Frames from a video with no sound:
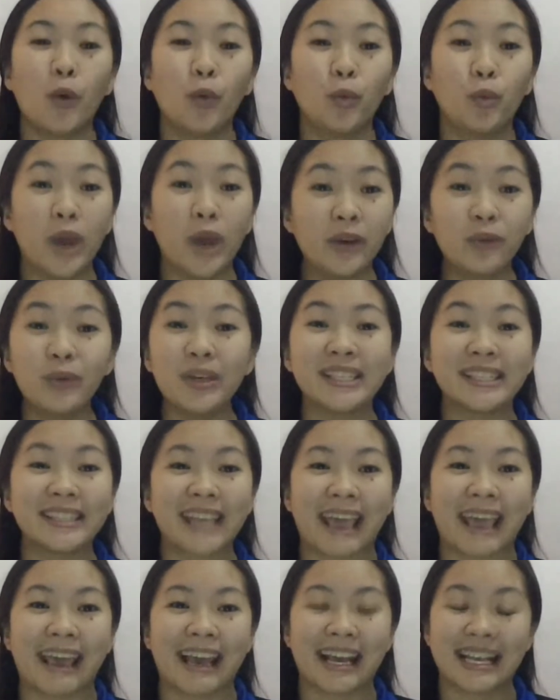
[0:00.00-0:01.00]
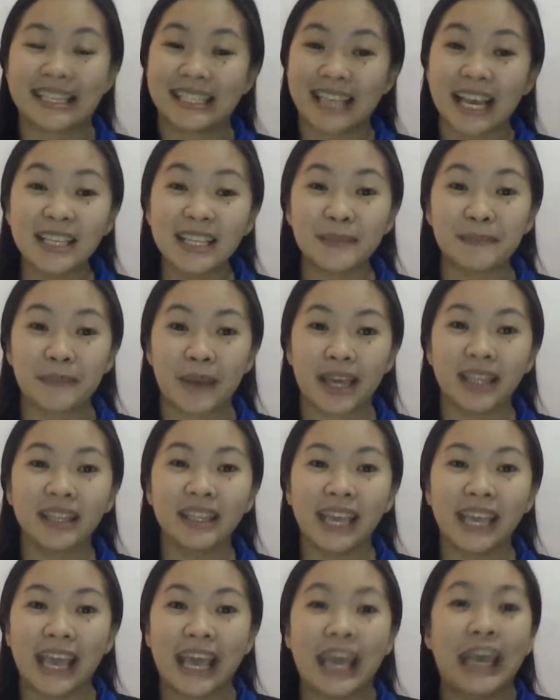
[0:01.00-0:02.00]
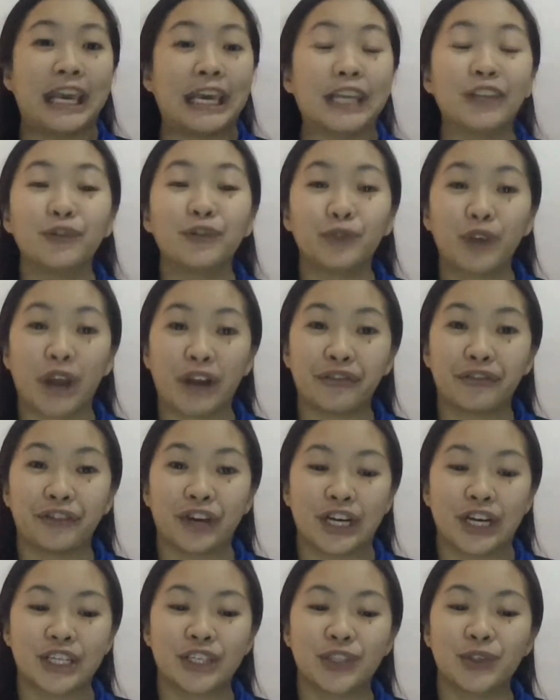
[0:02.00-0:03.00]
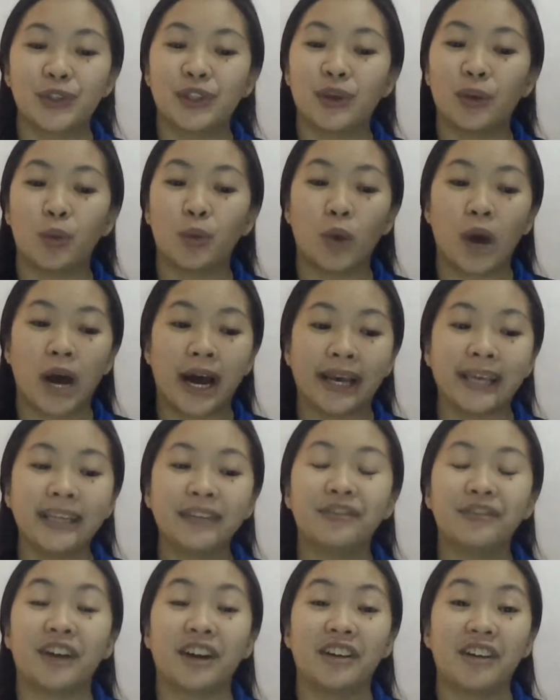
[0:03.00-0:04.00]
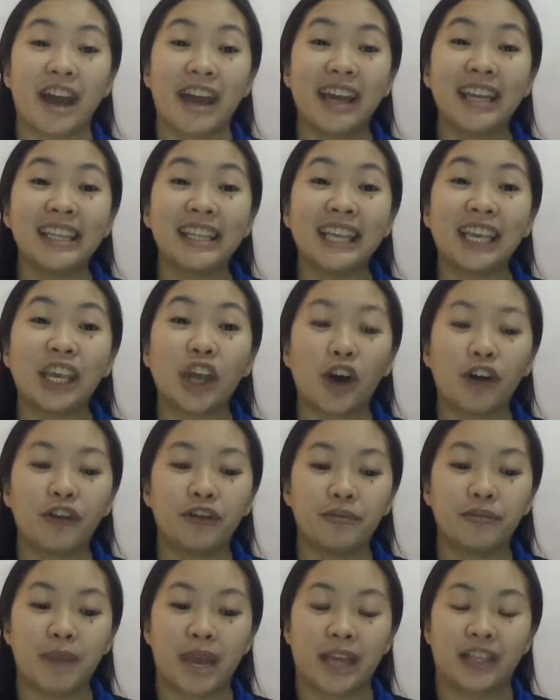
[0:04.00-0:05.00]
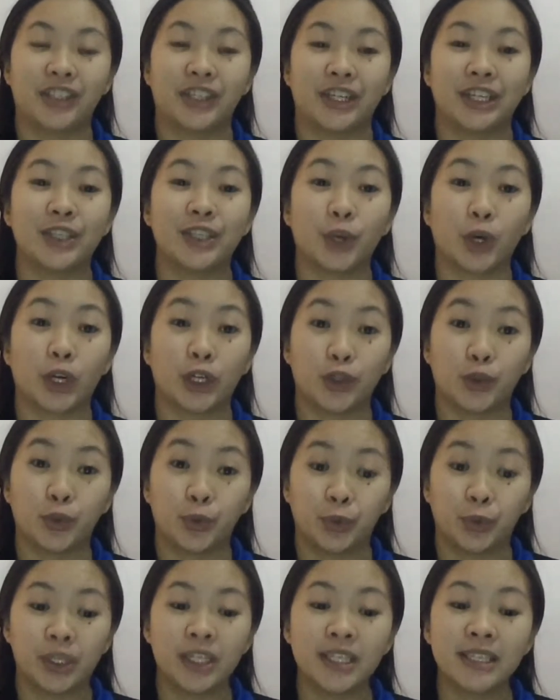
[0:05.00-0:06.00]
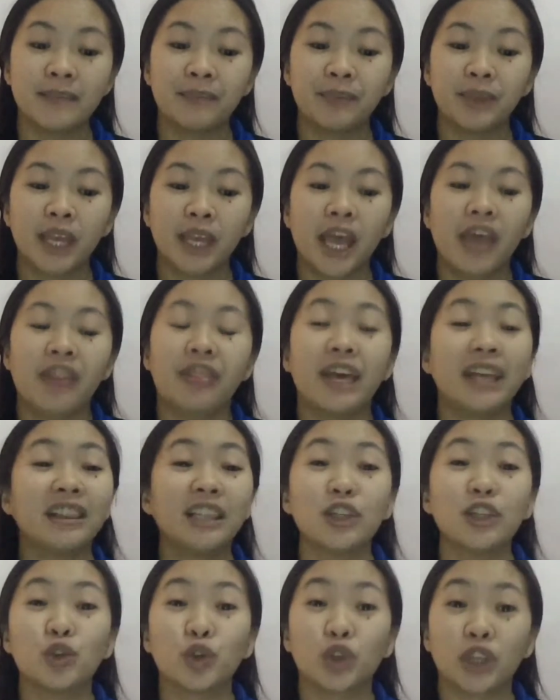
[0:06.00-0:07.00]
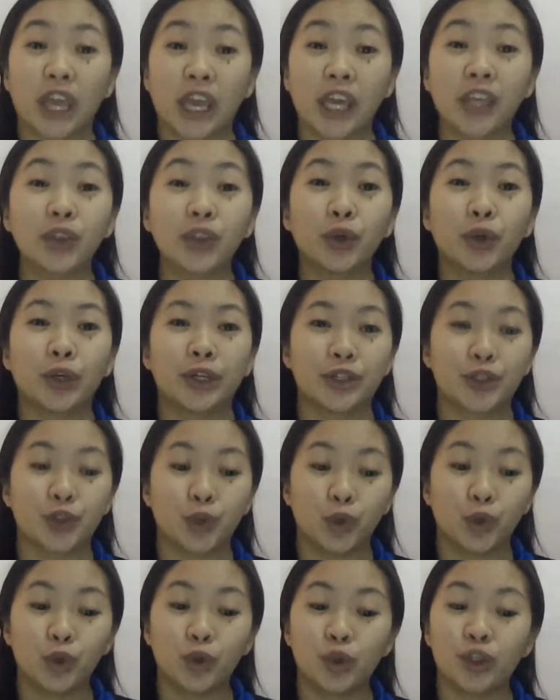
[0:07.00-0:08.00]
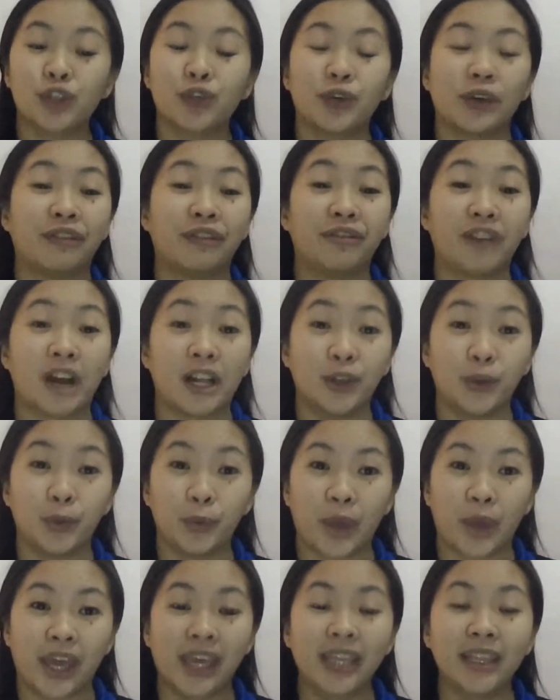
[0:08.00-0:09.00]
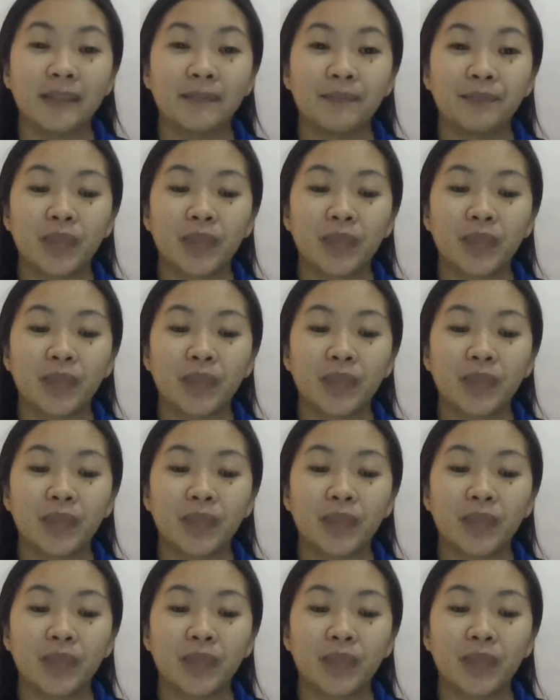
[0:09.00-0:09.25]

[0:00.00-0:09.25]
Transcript: When we say assessment, it refers to the wide variety of methods or tools that educators use to evaluate,